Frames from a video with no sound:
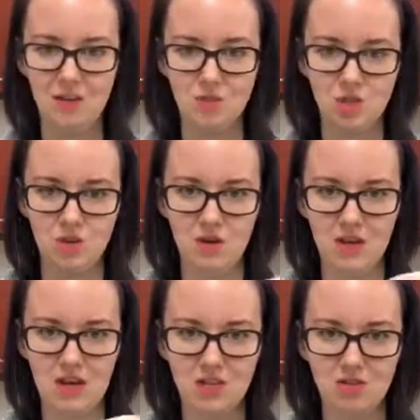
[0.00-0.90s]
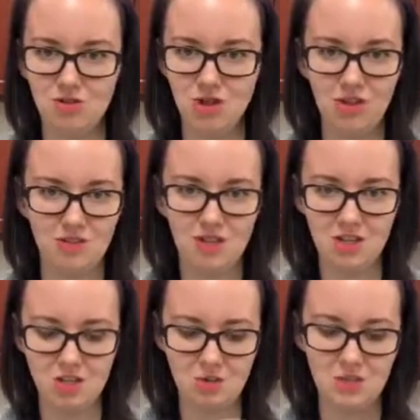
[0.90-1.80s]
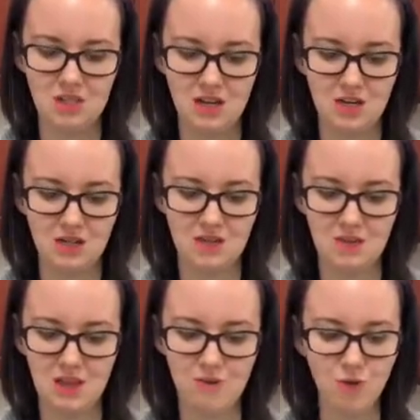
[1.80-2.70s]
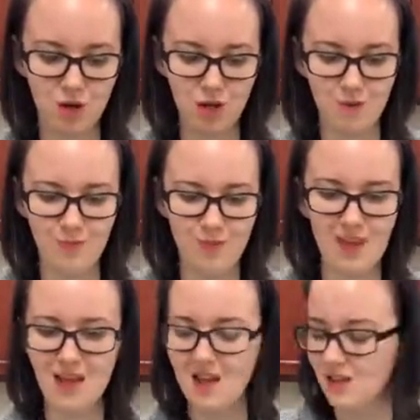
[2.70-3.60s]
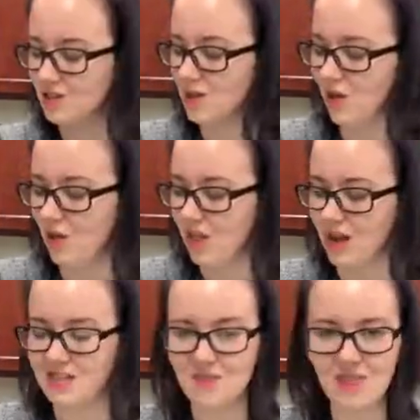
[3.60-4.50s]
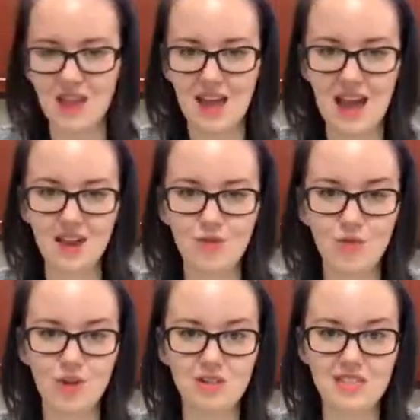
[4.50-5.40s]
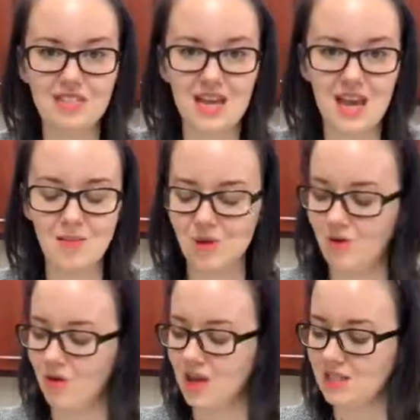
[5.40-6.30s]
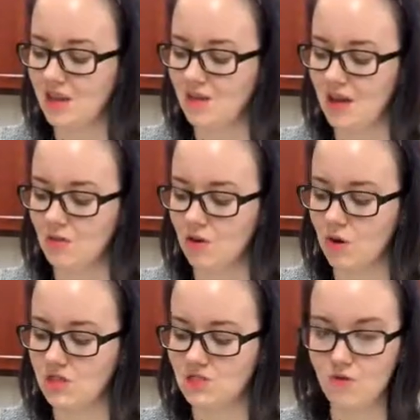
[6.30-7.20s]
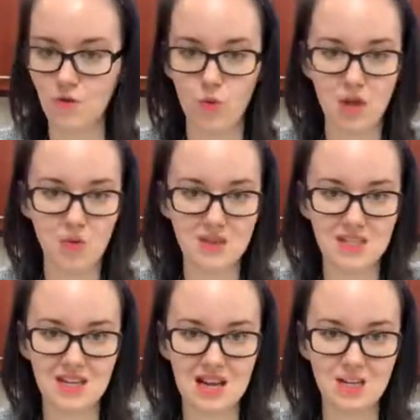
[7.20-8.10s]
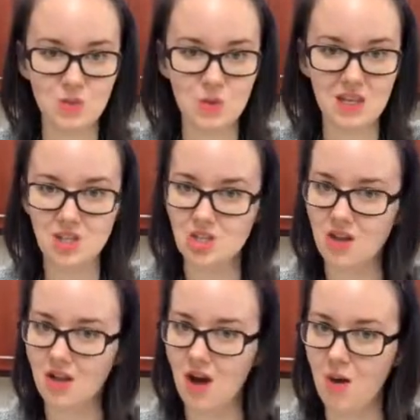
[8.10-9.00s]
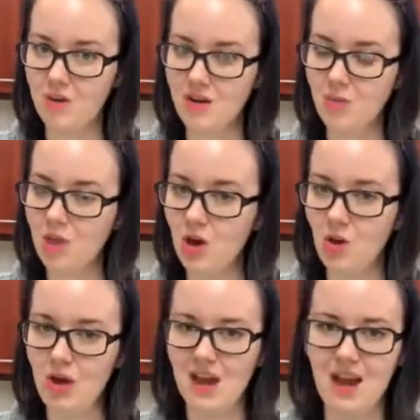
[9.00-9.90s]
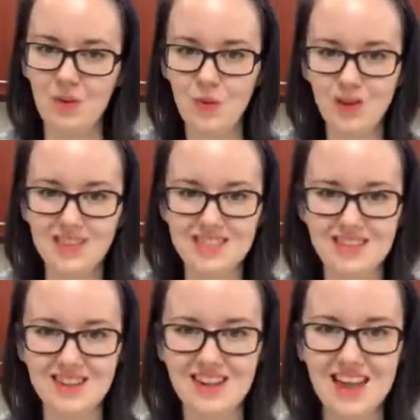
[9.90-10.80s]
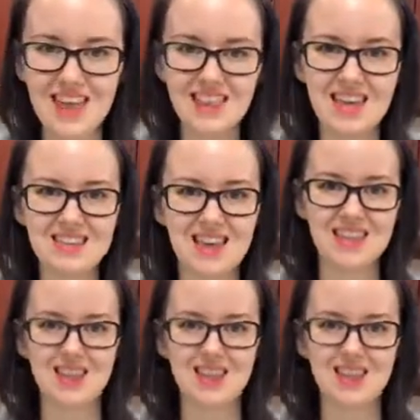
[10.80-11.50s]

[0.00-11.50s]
Show you again. You literally just twist and it does everything for you. So that is everything I had for you today. But if you guys have any requests for what you want to see next week, just comment down below and I will consider it. Thanks guys.